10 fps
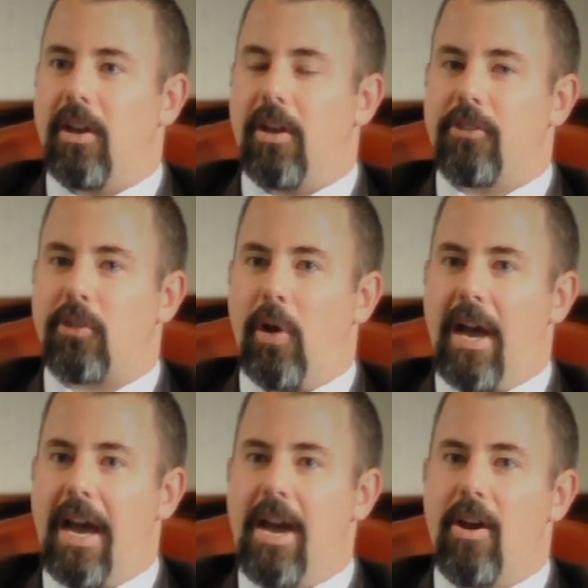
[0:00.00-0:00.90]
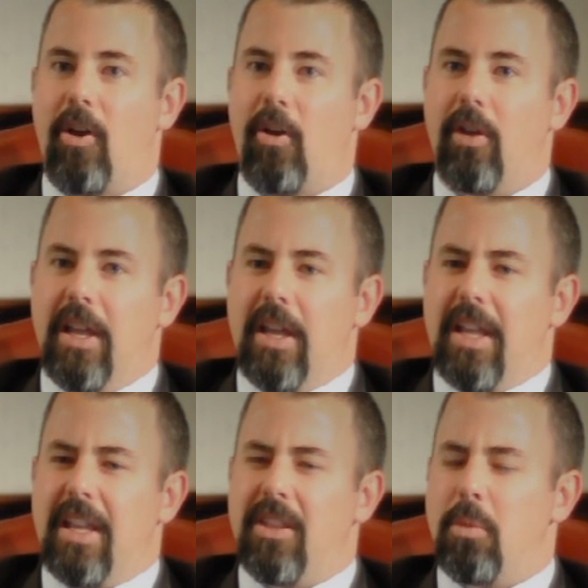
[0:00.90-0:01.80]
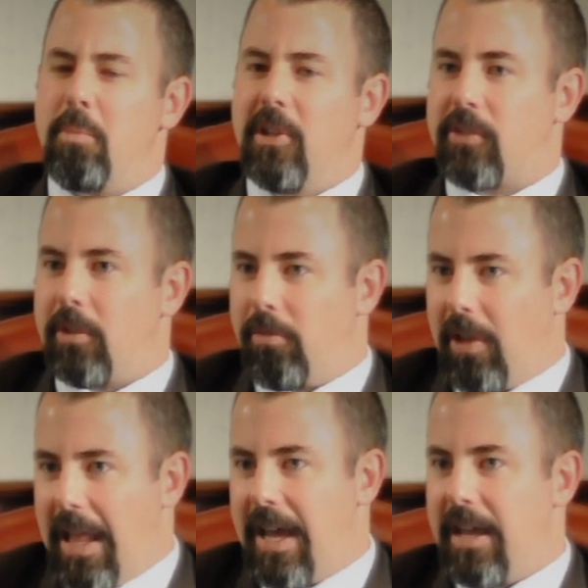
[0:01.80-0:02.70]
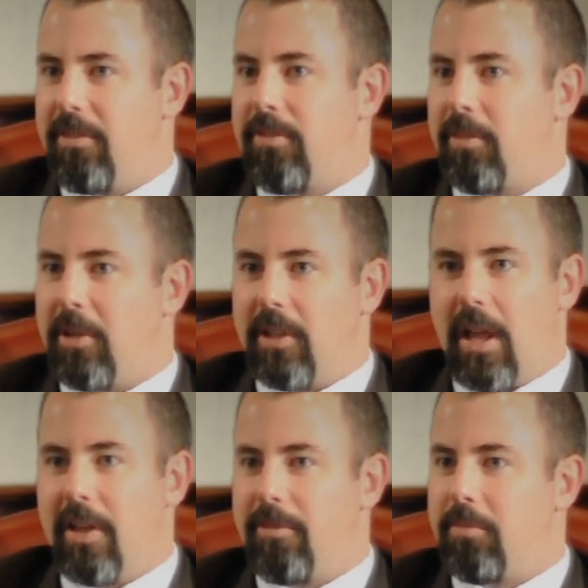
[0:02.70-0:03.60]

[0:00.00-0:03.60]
So how, in the midst of life, life